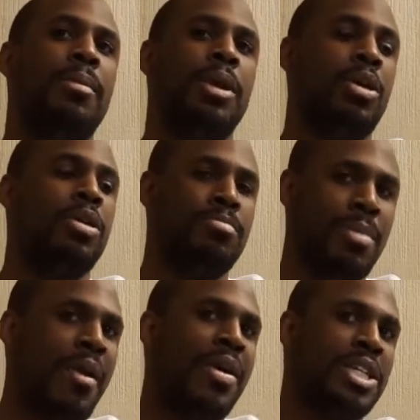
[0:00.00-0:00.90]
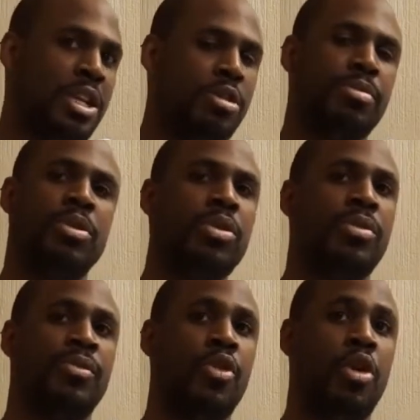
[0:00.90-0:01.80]
Because marriage in its
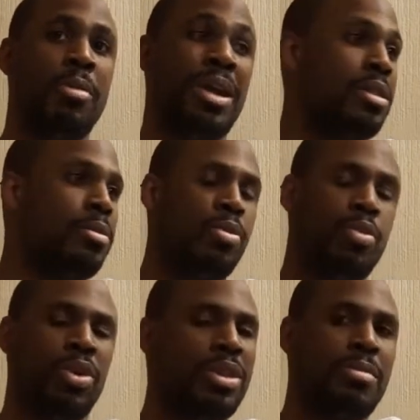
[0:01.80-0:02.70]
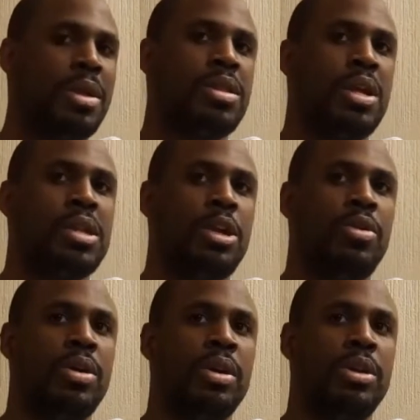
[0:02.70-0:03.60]
purest form is one of the best things that
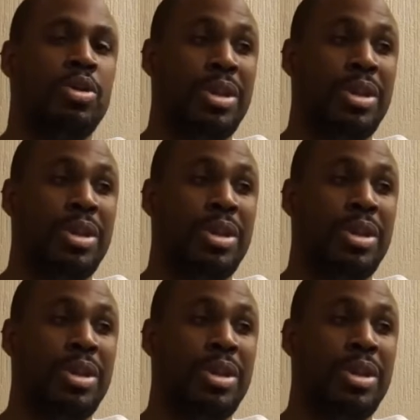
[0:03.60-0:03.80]
you could